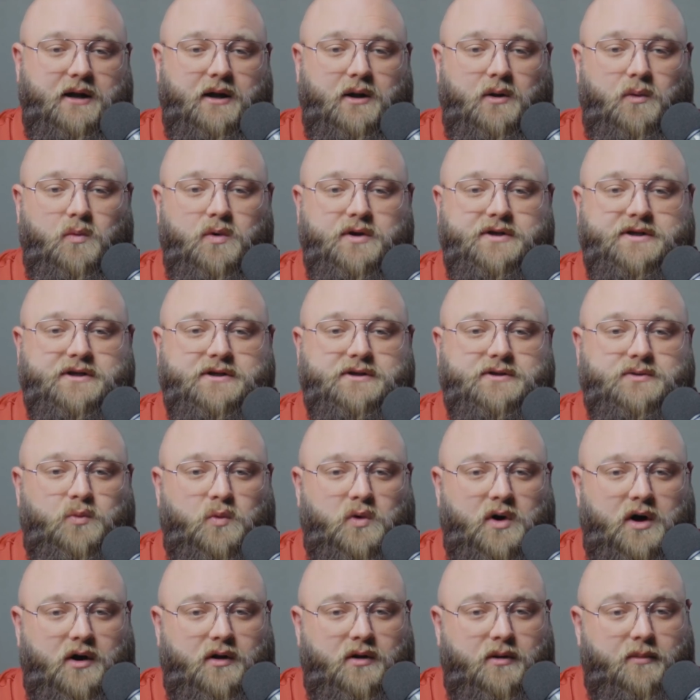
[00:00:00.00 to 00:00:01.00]
which is
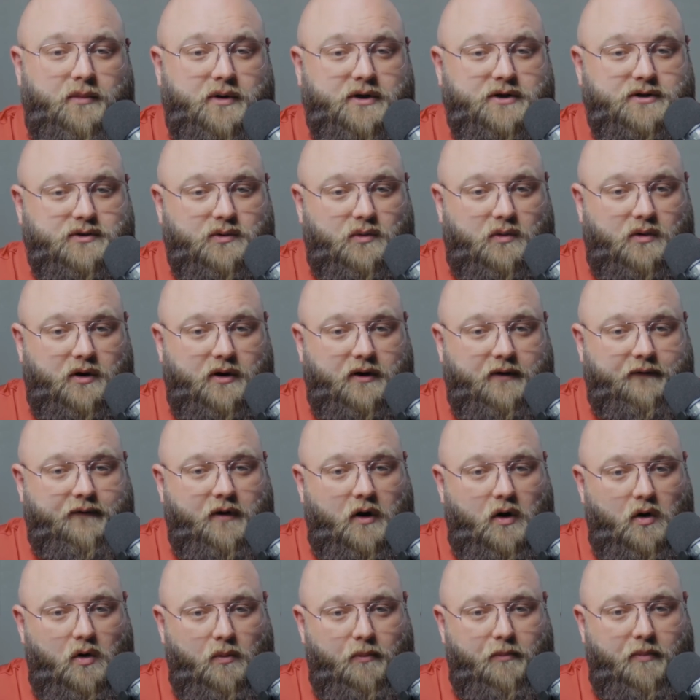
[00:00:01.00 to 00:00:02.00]
where the majority of
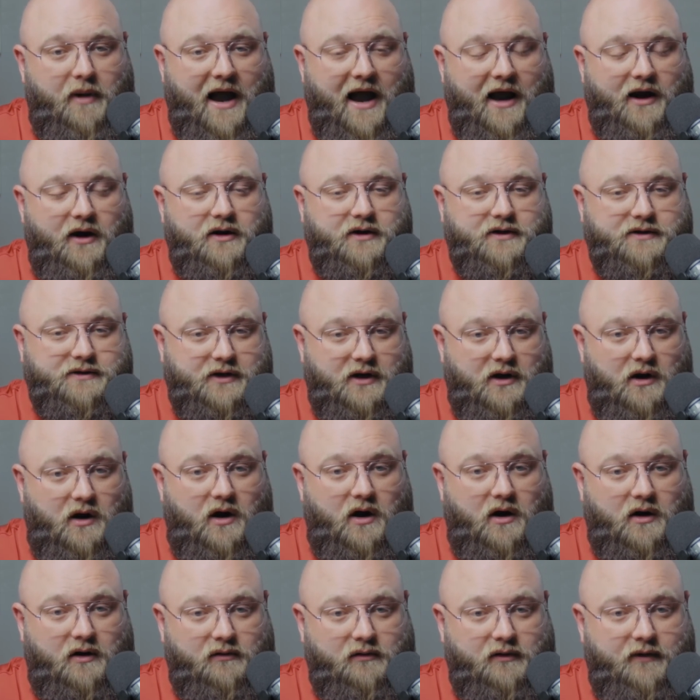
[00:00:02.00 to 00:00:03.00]
home buyers
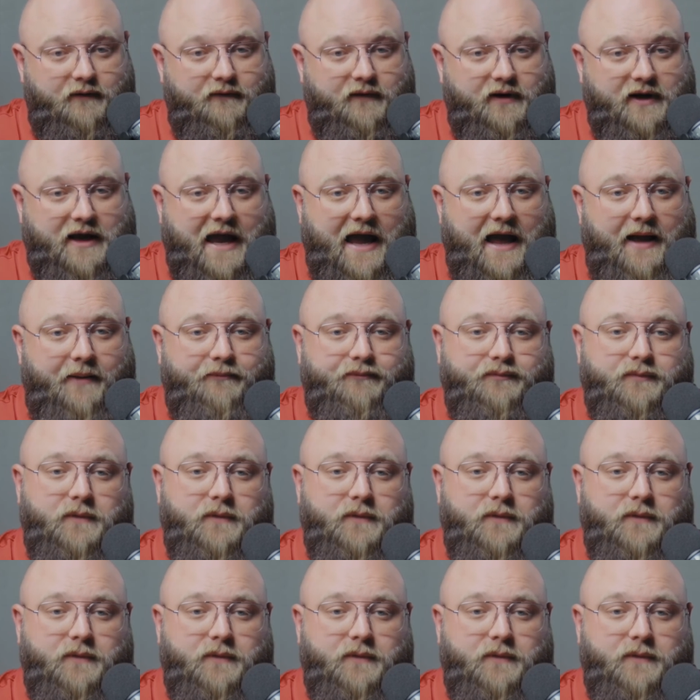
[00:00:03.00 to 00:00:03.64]
are living at.